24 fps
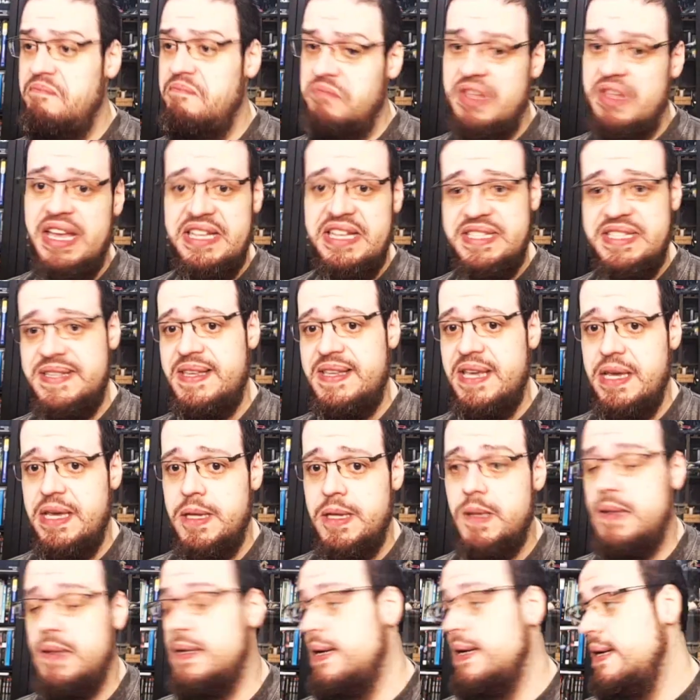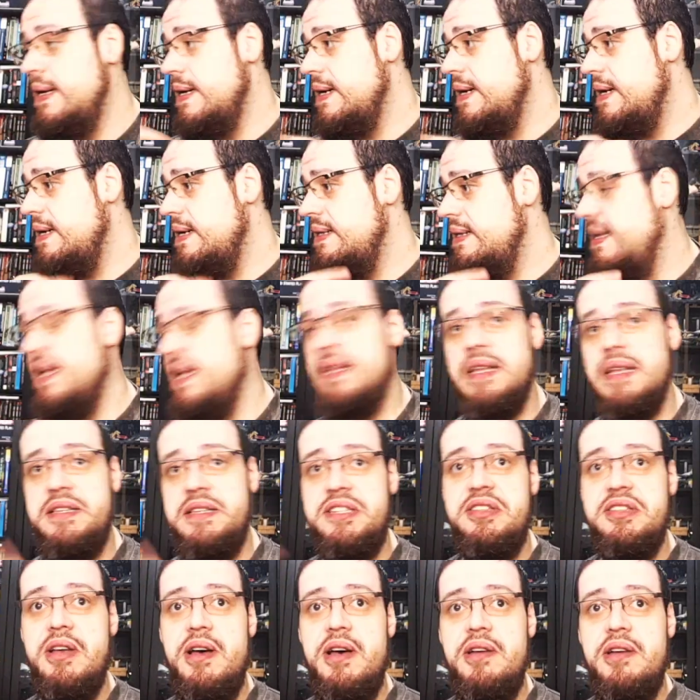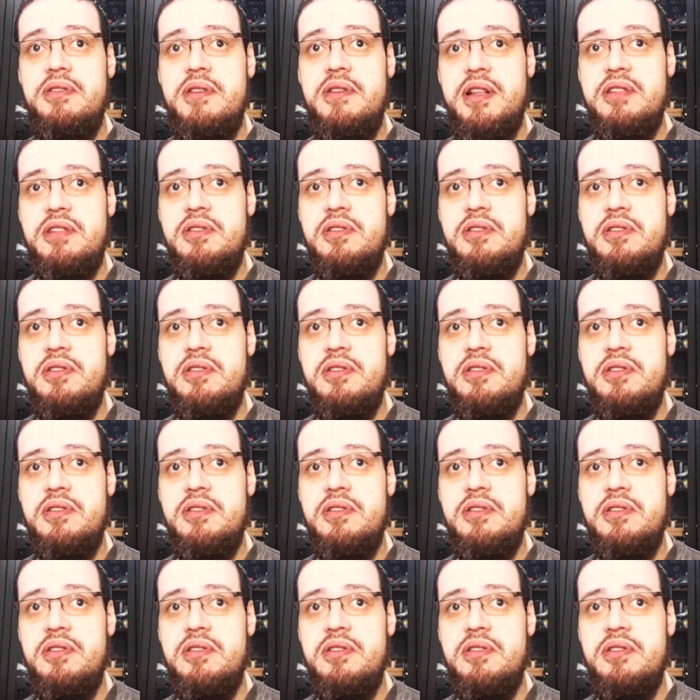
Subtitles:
gets killed, then the son or a